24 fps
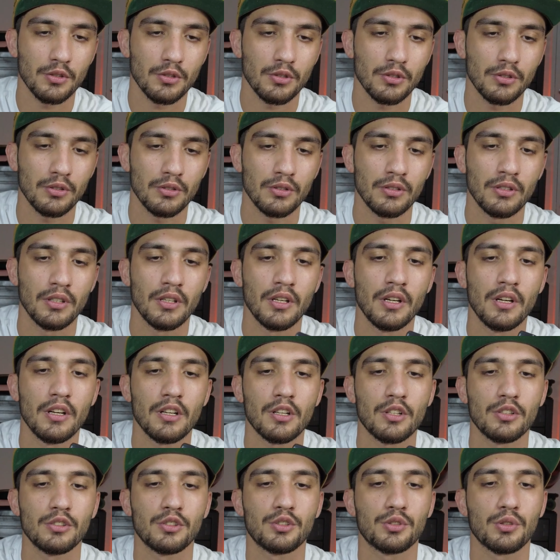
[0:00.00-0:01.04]
your
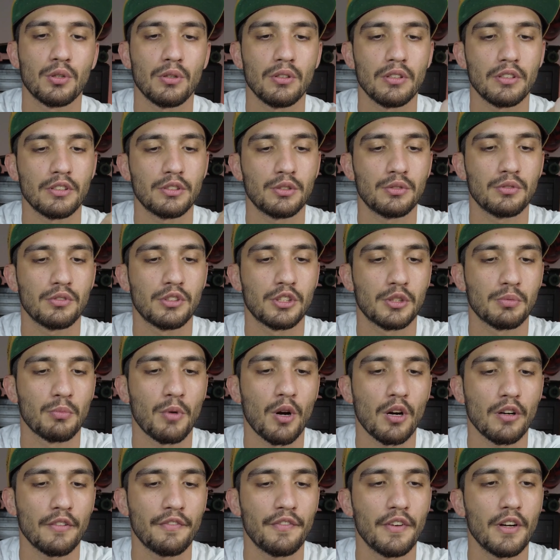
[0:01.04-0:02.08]
controller to the
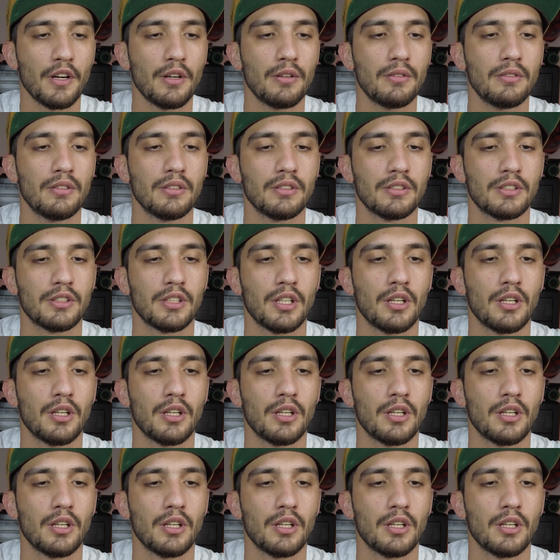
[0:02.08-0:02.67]
smartphone.